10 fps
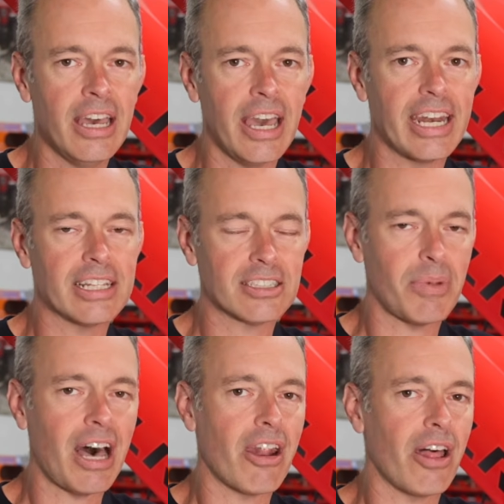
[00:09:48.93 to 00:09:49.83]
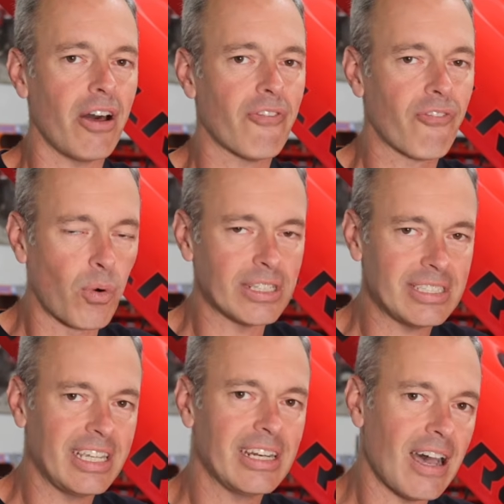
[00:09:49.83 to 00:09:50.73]
and it's about
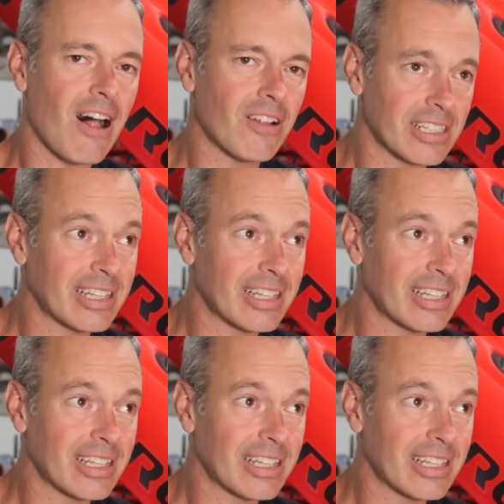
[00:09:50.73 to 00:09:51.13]
$14.